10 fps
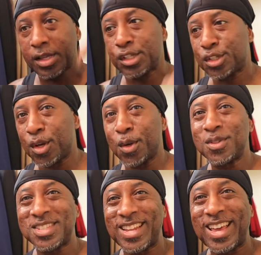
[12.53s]
So
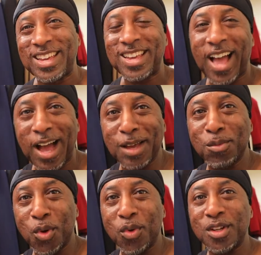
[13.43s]
today I am
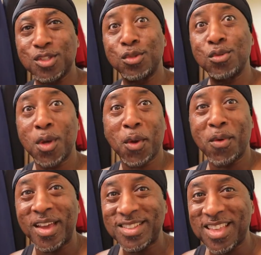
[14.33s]
going to
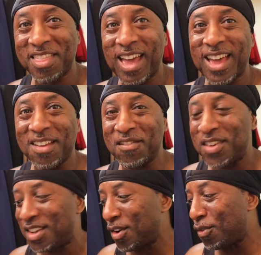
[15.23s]
create that
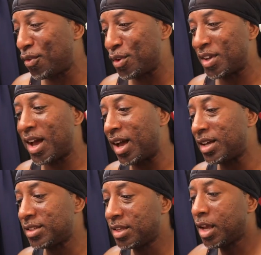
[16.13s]
video for you guys.